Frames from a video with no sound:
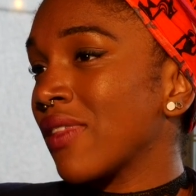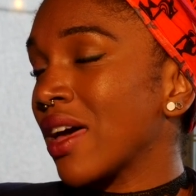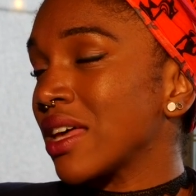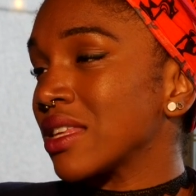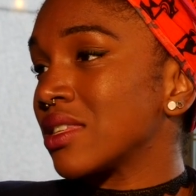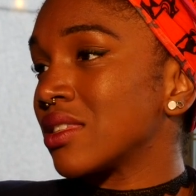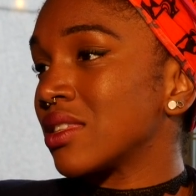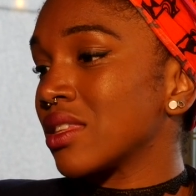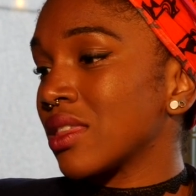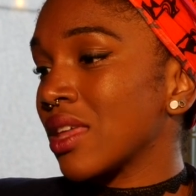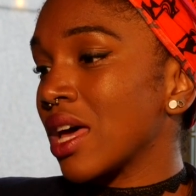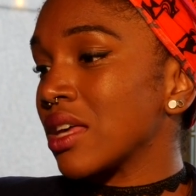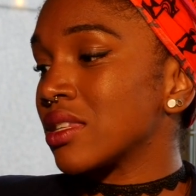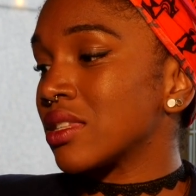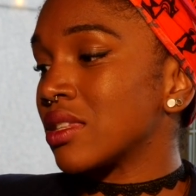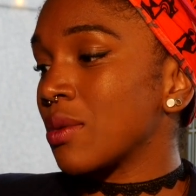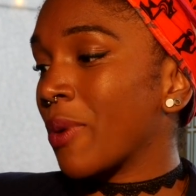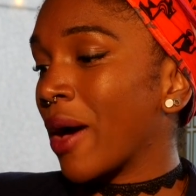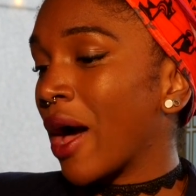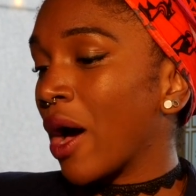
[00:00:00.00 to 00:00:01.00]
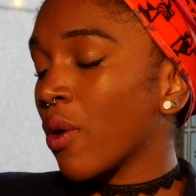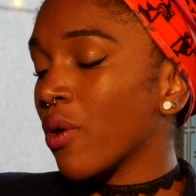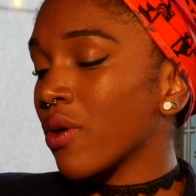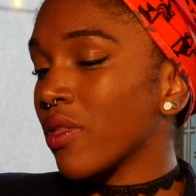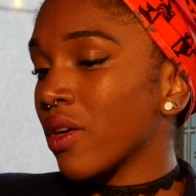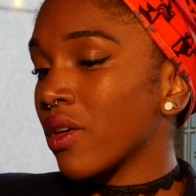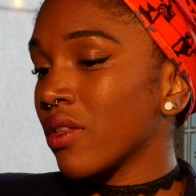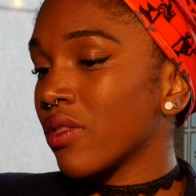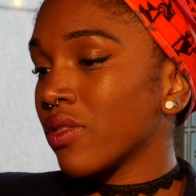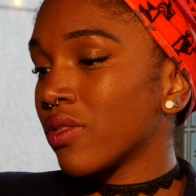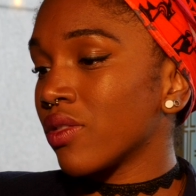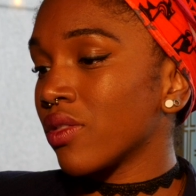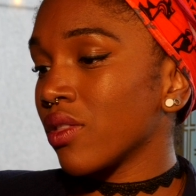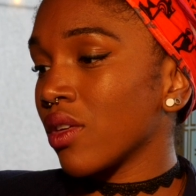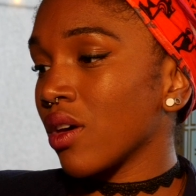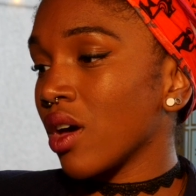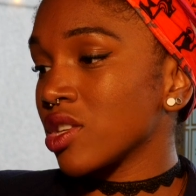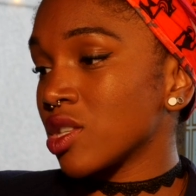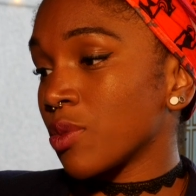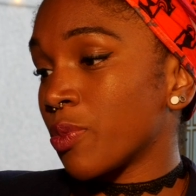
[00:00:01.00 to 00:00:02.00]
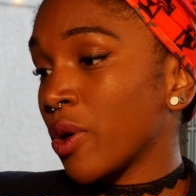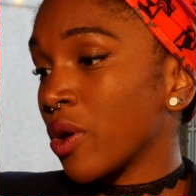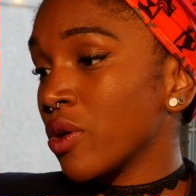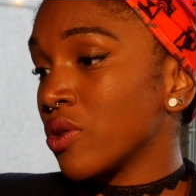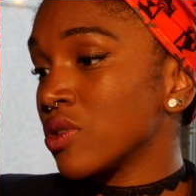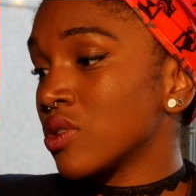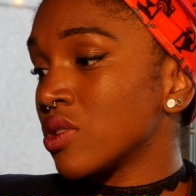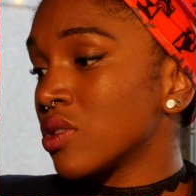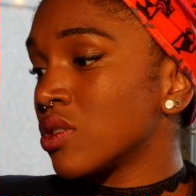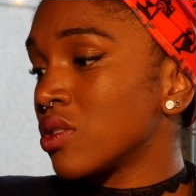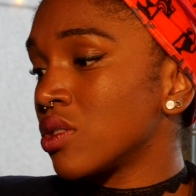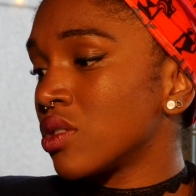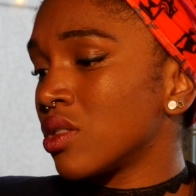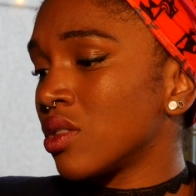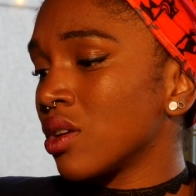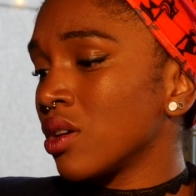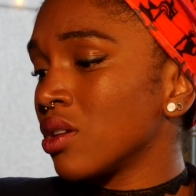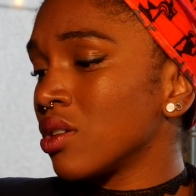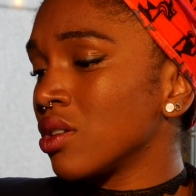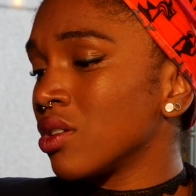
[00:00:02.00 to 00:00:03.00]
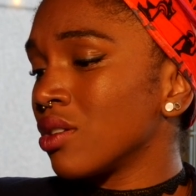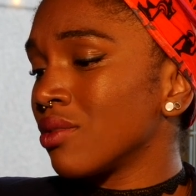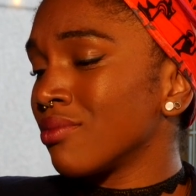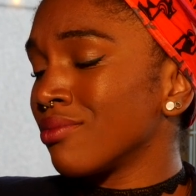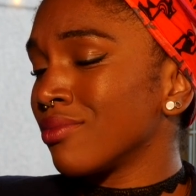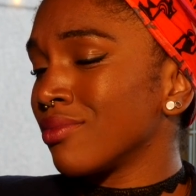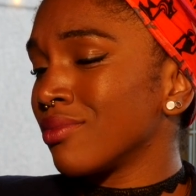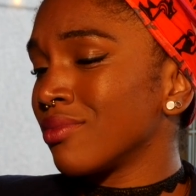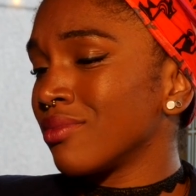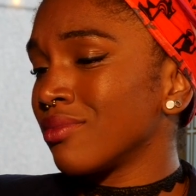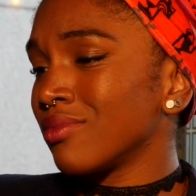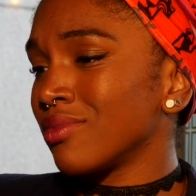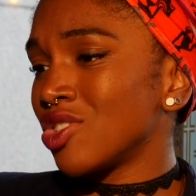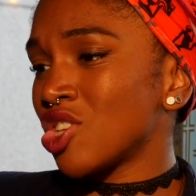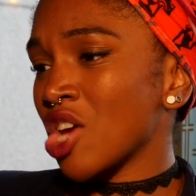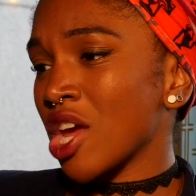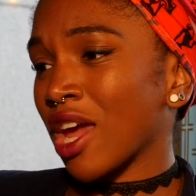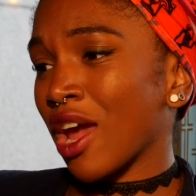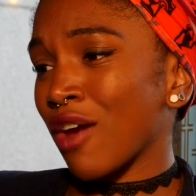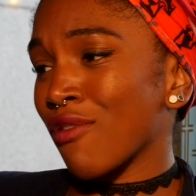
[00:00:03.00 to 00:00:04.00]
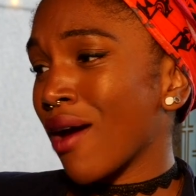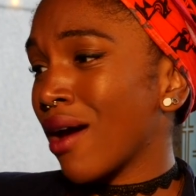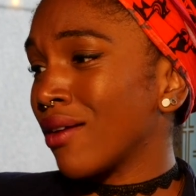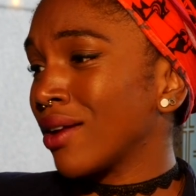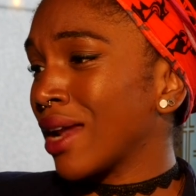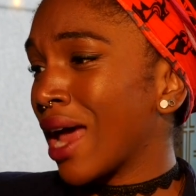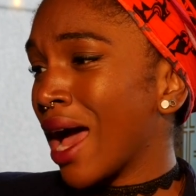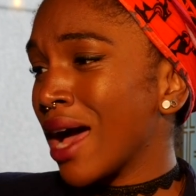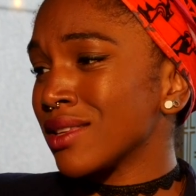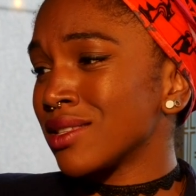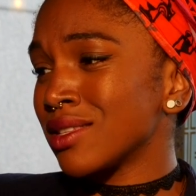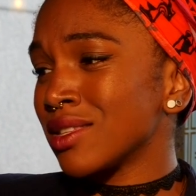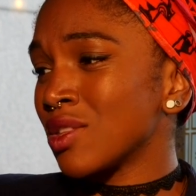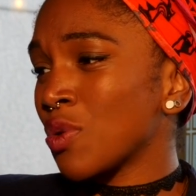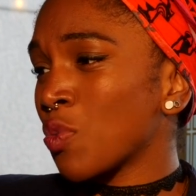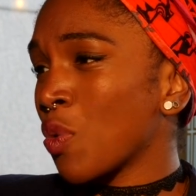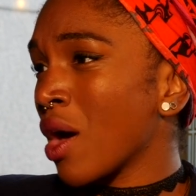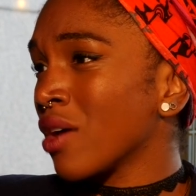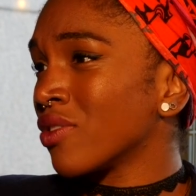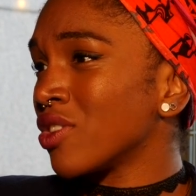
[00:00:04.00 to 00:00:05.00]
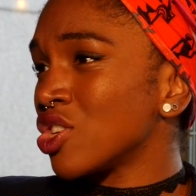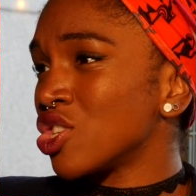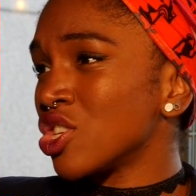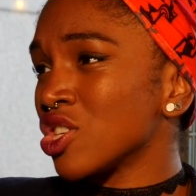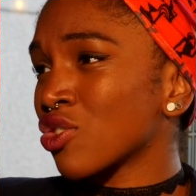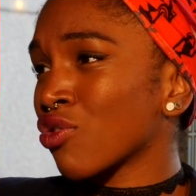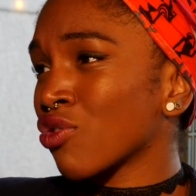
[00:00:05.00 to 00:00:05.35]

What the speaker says: And that's the power that I suppose that J.K. Rowling has in the world that she's